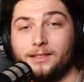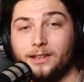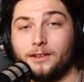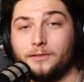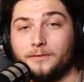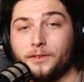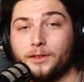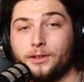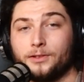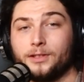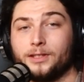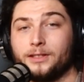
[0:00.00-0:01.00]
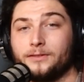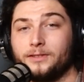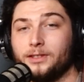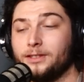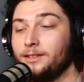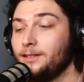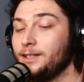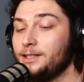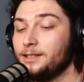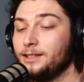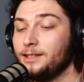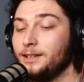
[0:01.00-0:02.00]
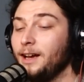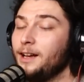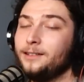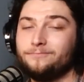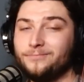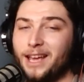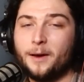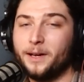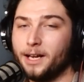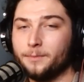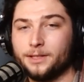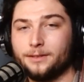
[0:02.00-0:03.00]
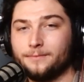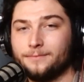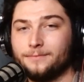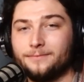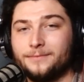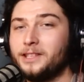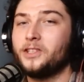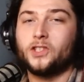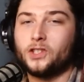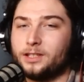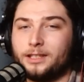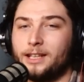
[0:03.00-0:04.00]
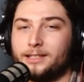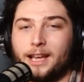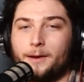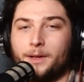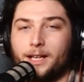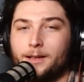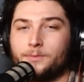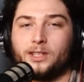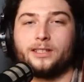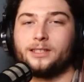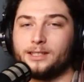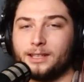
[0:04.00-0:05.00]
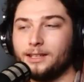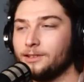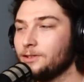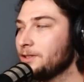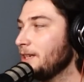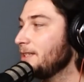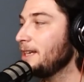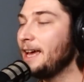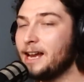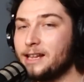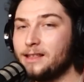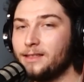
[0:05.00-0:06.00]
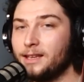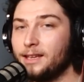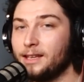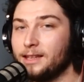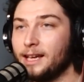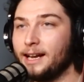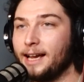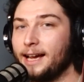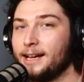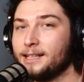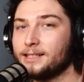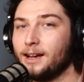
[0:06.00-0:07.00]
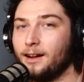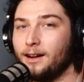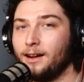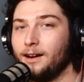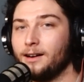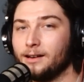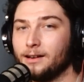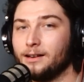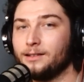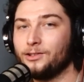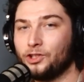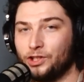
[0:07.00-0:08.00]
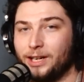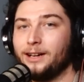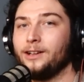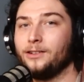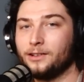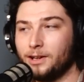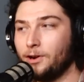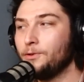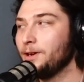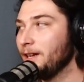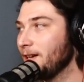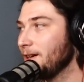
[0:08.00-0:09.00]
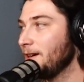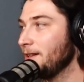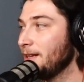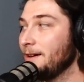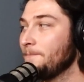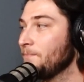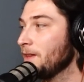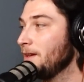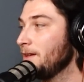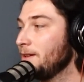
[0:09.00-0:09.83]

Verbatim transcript: you know, for those of you listening, M and M's. It's just it's M and M's, it's Skittles, it's anything that has a hard shell coating. on Jordan it